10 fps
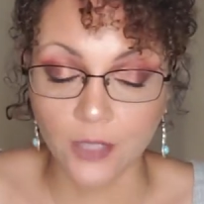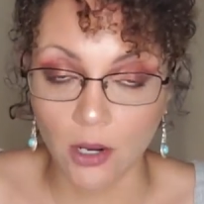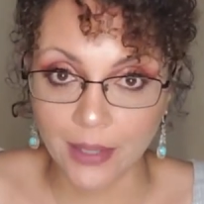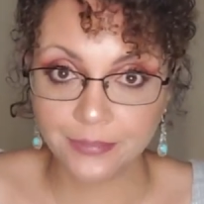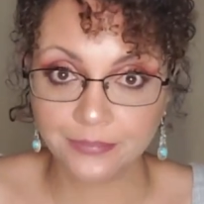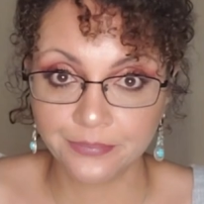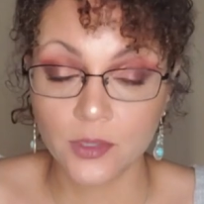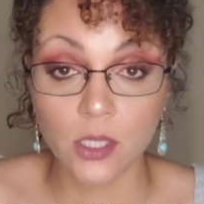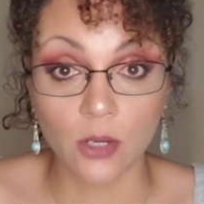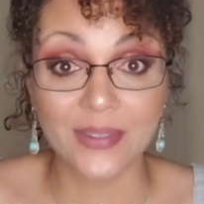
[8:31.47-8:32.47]
Okay,
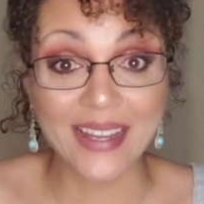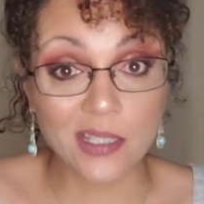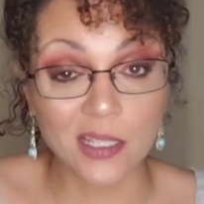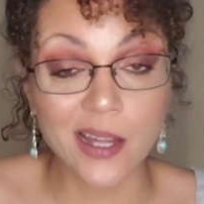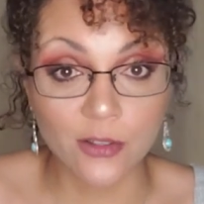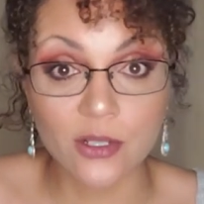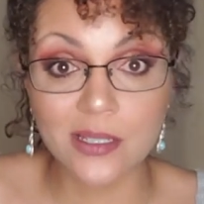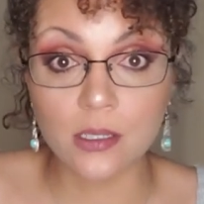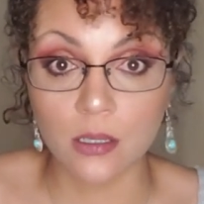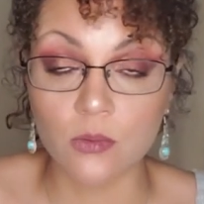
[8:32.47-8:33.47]
so that's another
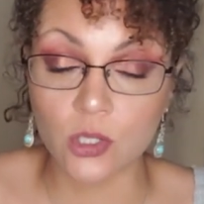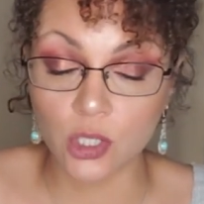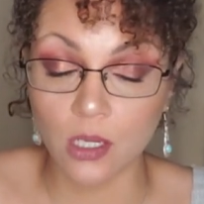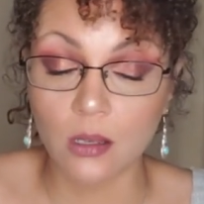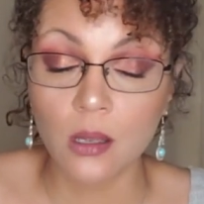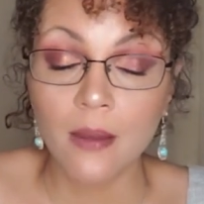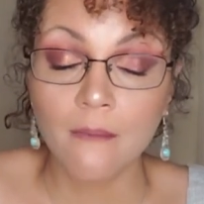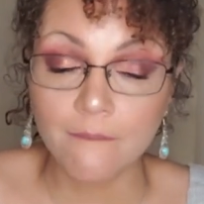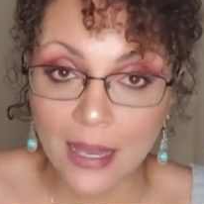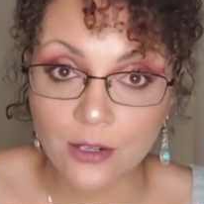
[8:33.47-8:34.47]
distinguishing
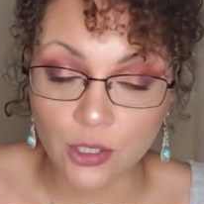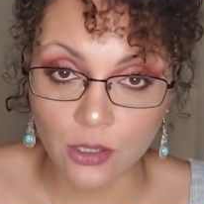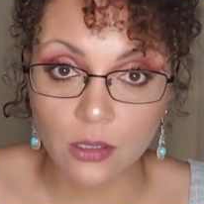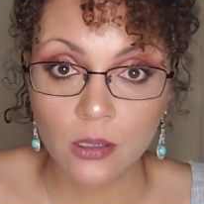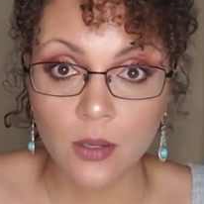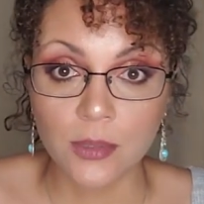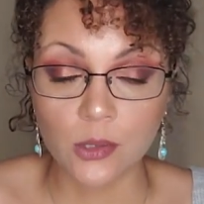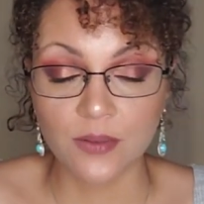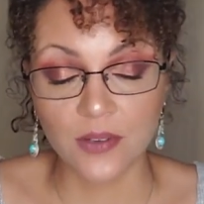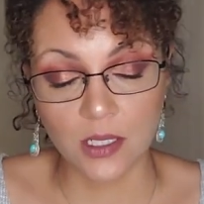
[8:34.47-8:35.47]
factor
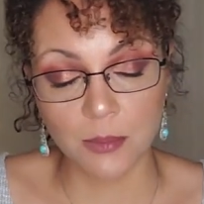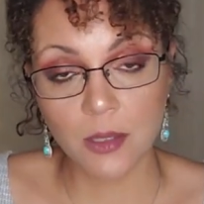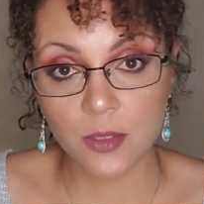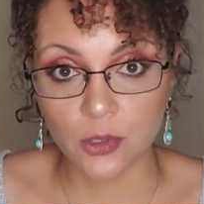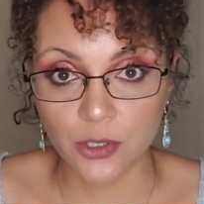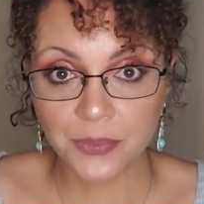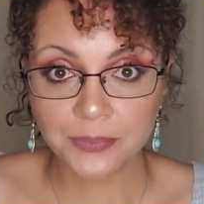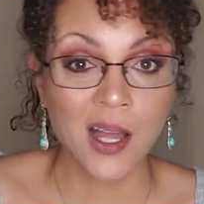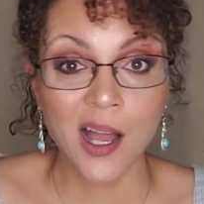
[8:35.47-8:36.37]
between victim and abuser.